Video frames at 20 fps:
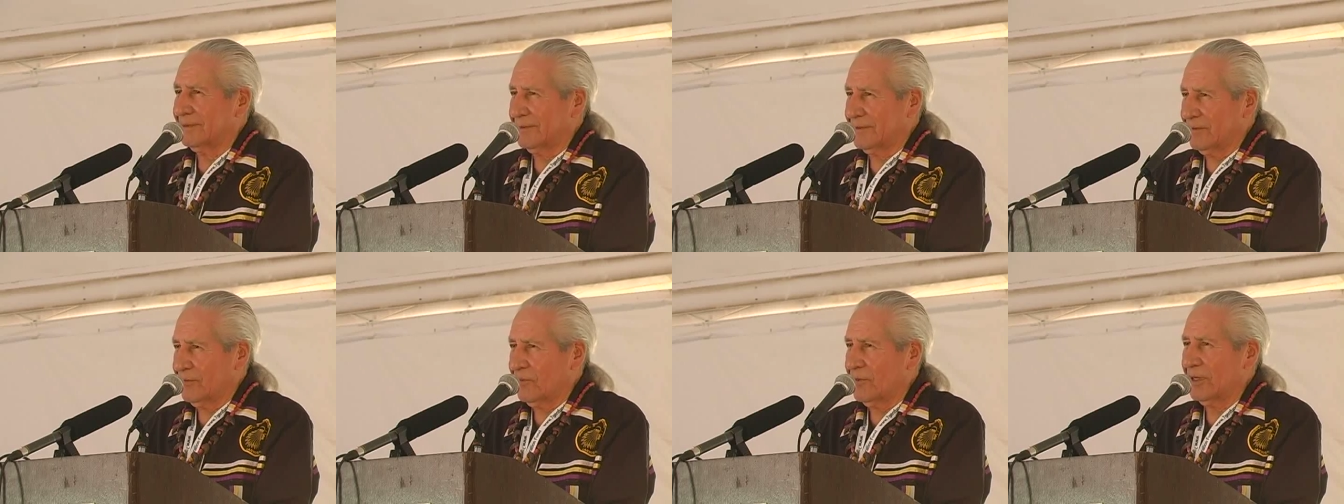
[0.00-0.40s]

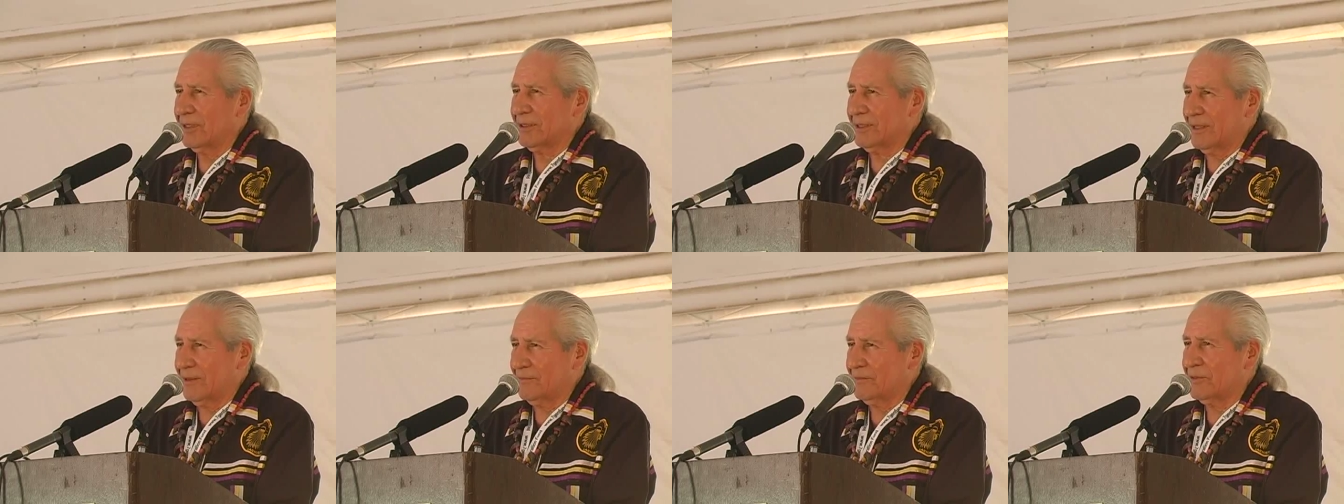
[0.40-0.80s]
You
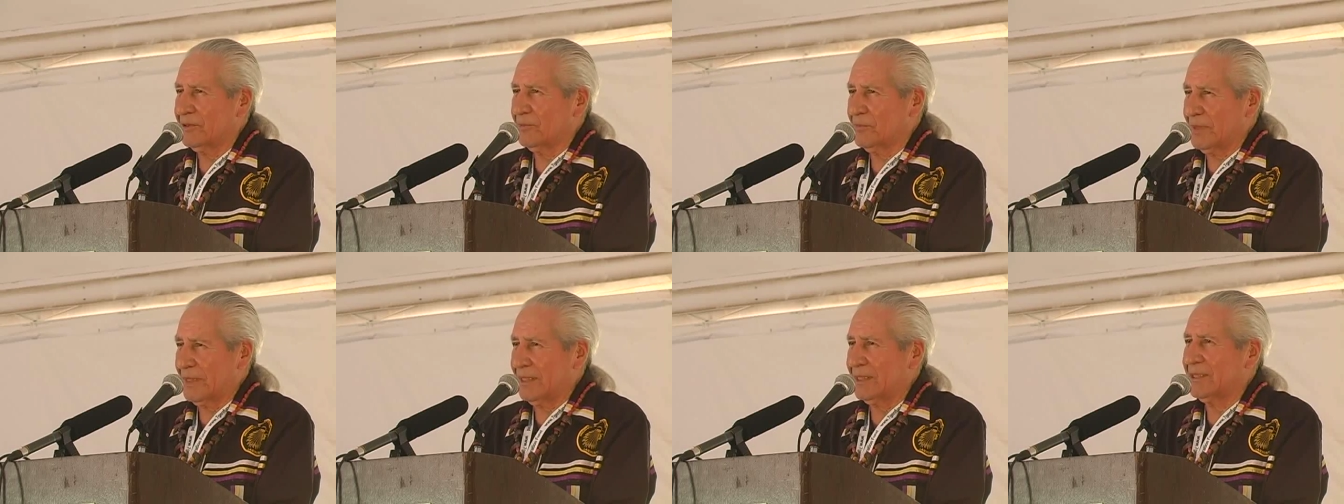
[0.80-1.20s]
want them
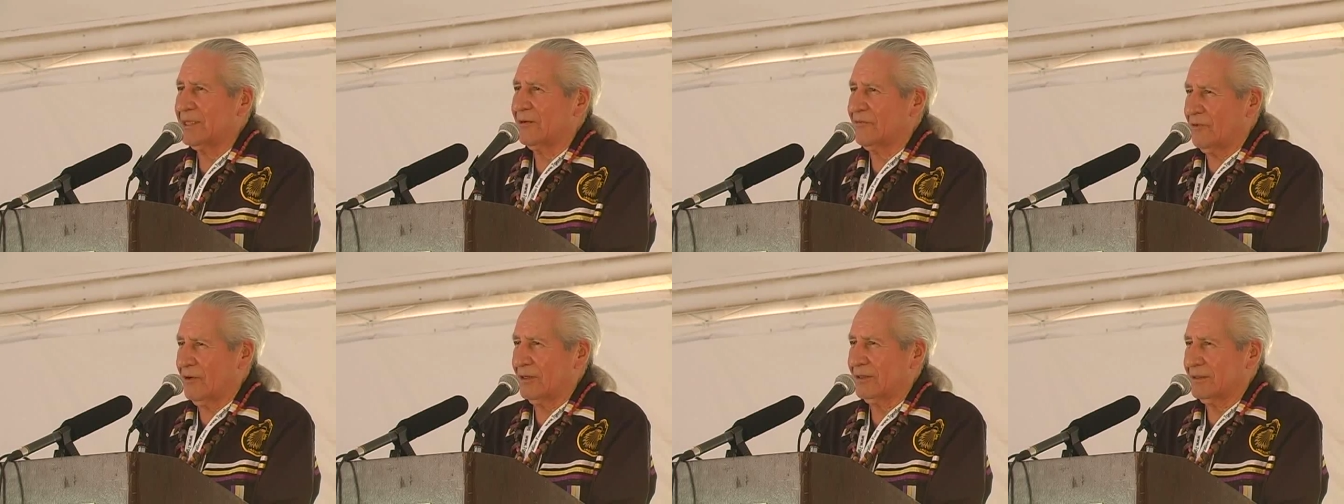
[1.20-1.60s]
to be
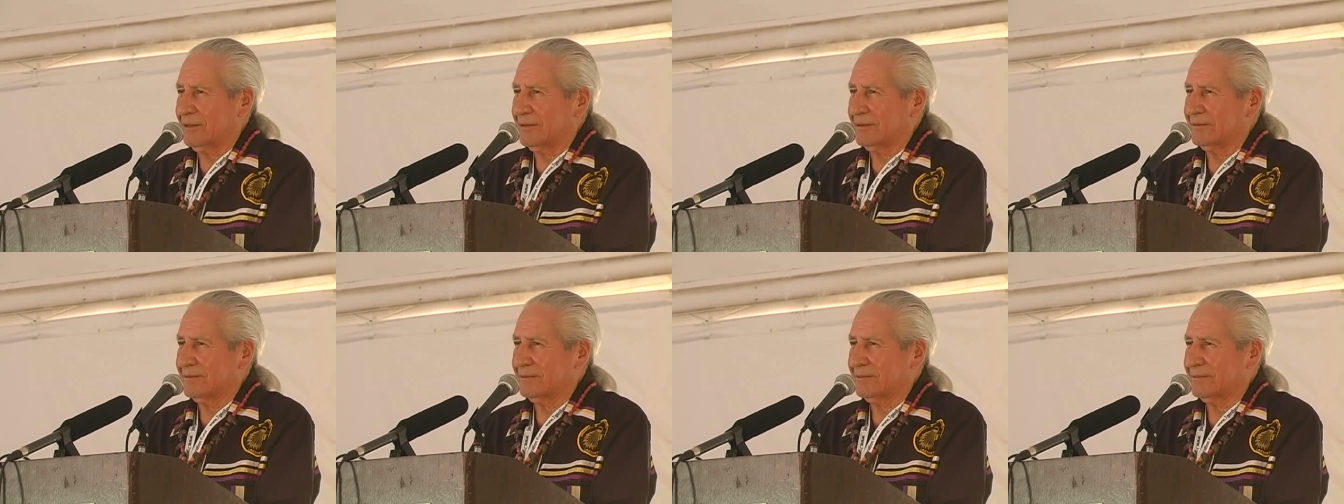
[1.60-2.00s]
different,
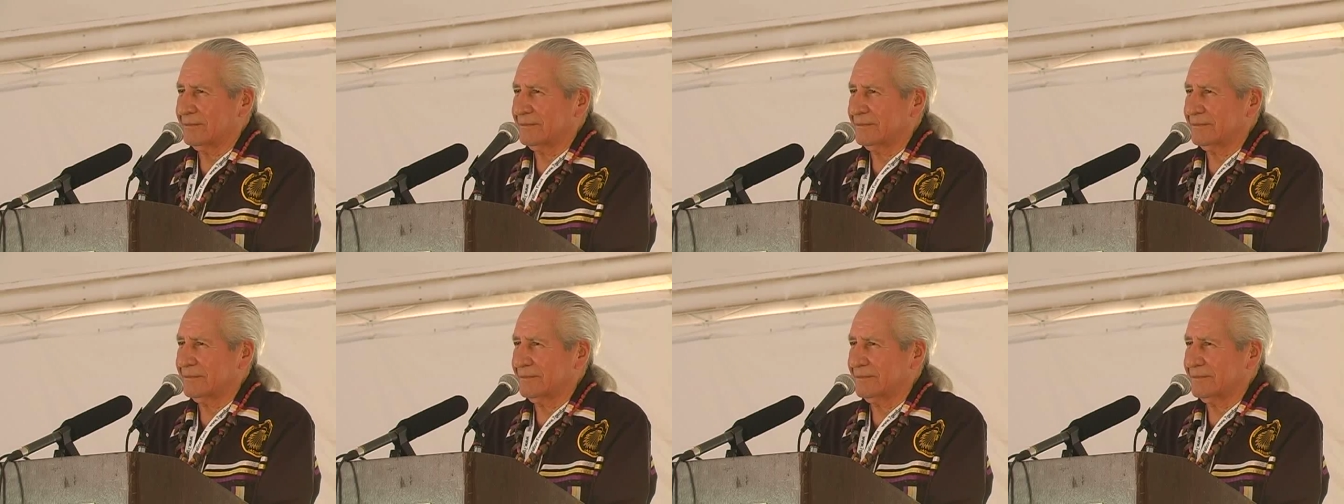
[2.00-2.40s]

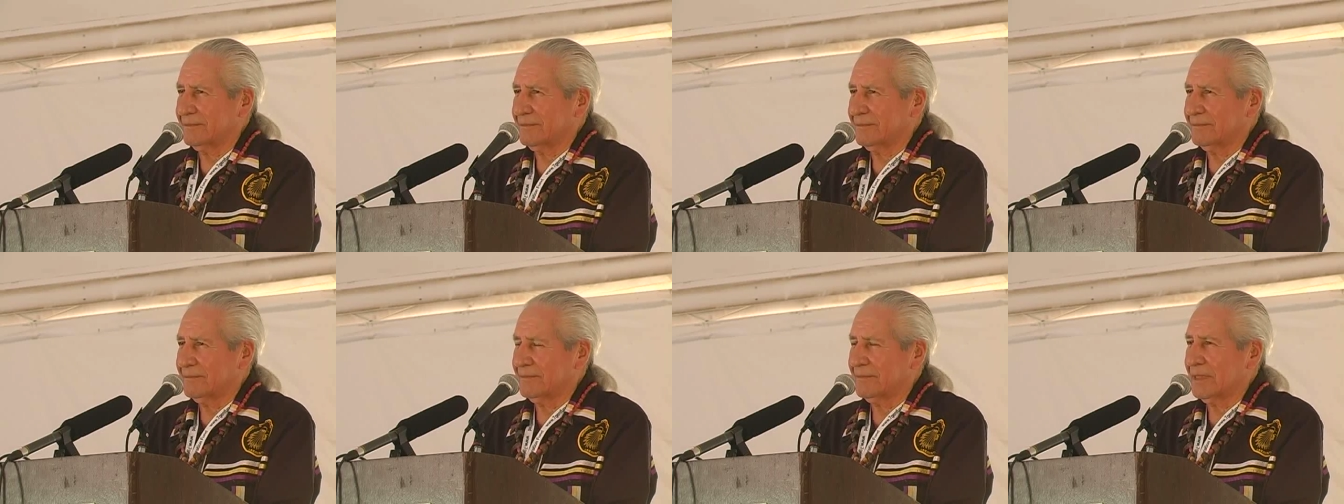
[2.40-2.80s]

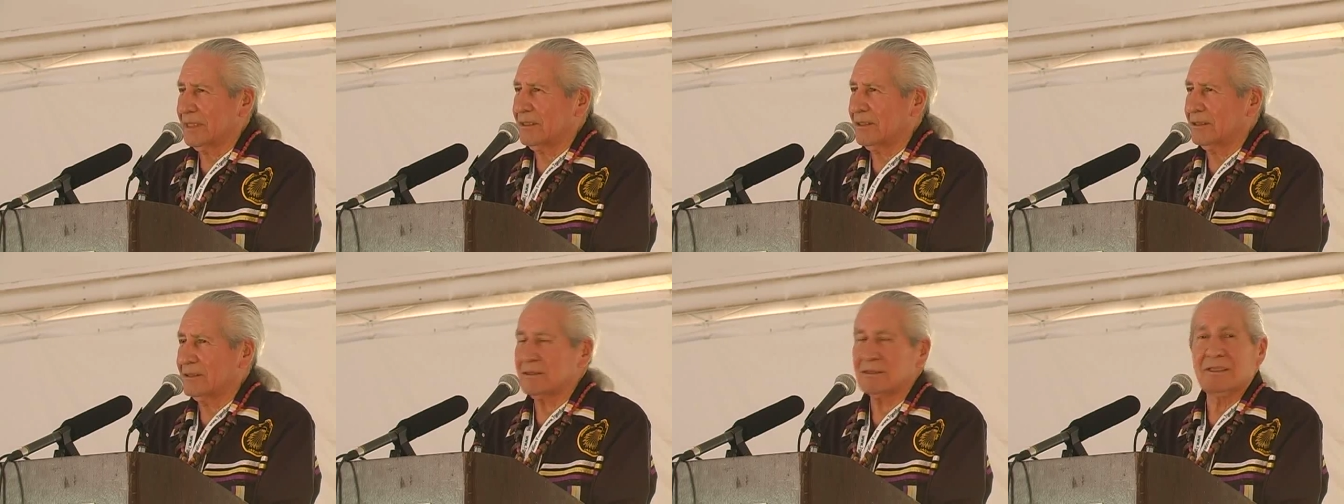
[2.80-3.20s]

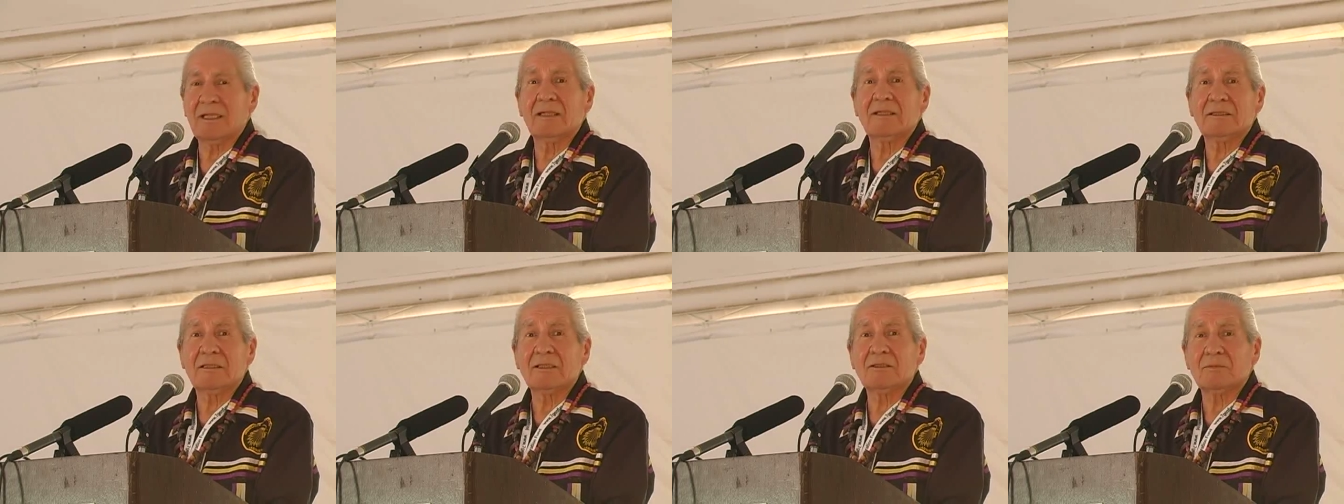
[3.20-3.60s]
because
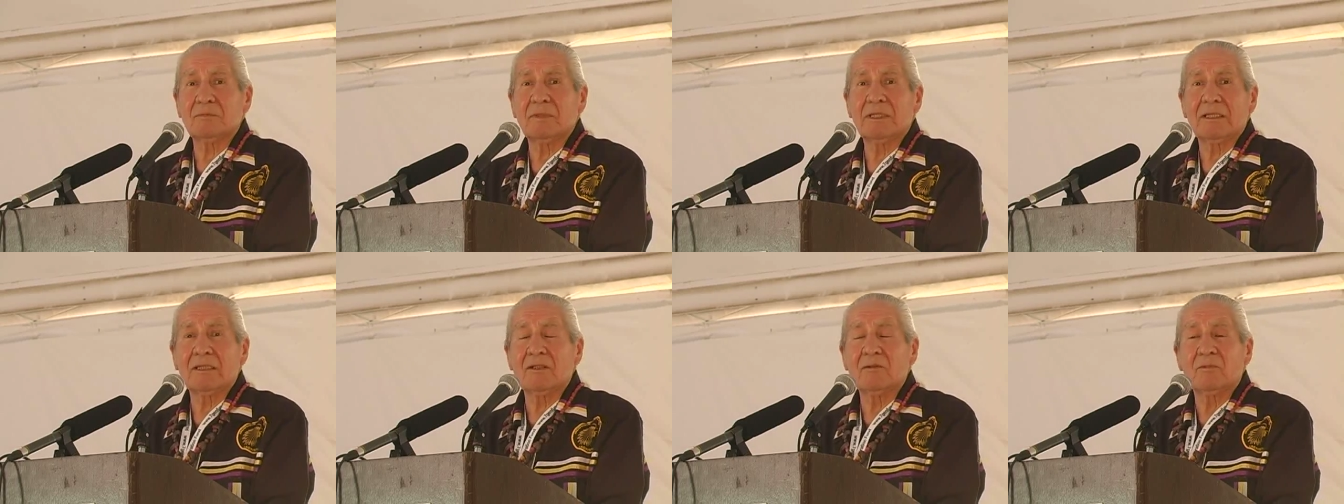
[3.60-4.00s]
they just
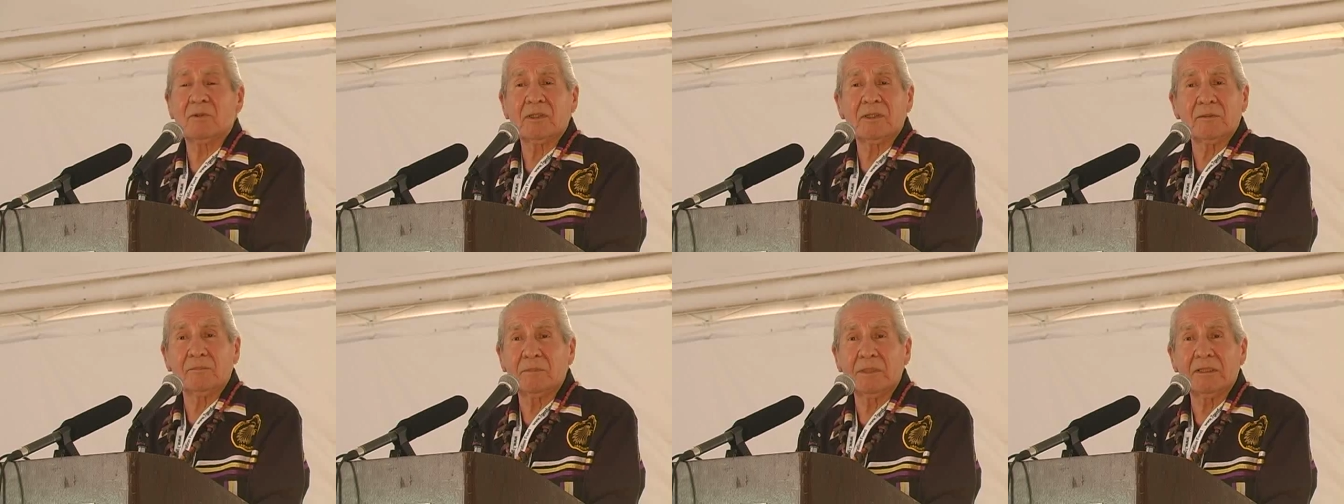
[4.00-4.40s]
be
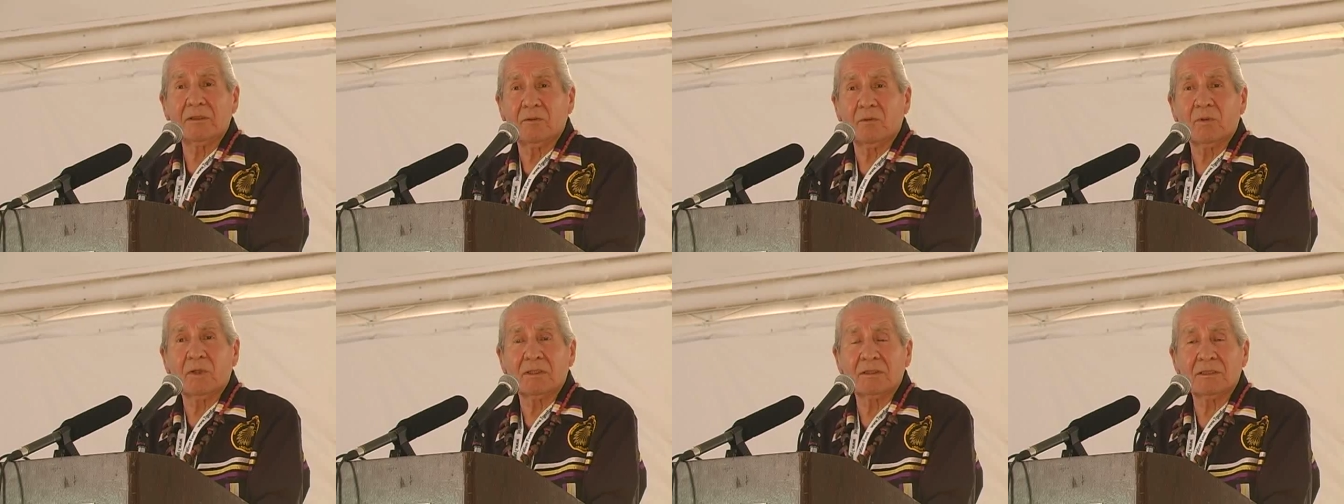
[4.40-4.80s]

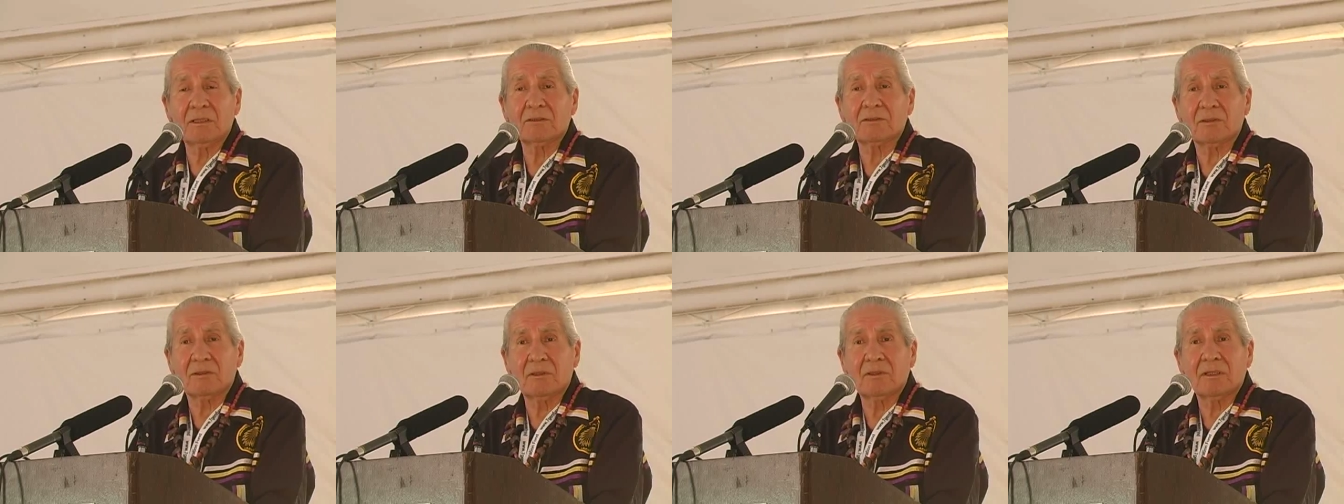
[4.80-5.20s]
the ones
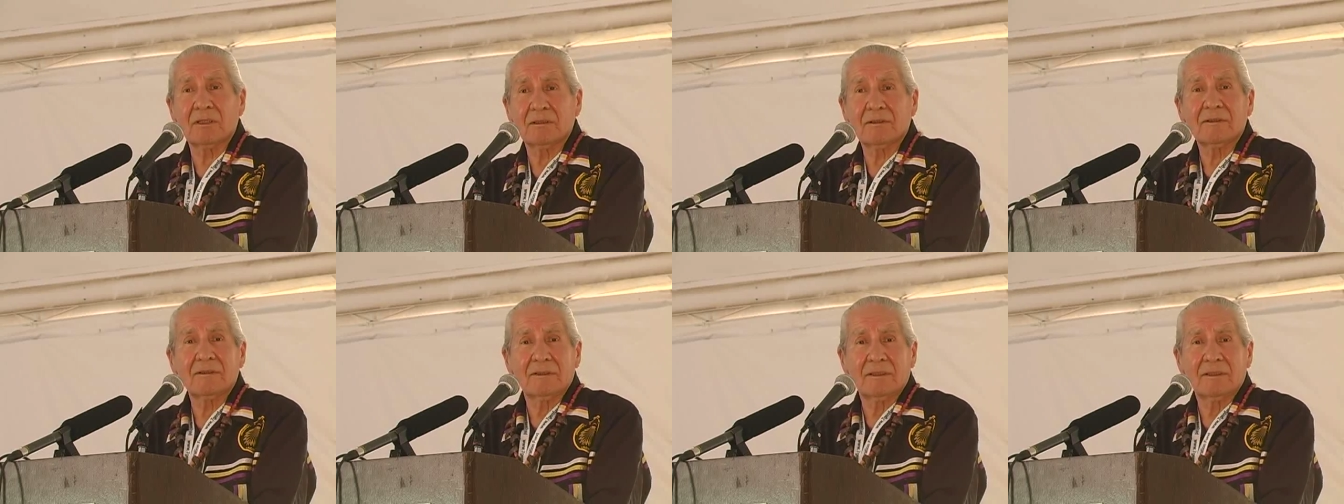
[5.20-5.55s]
that's going to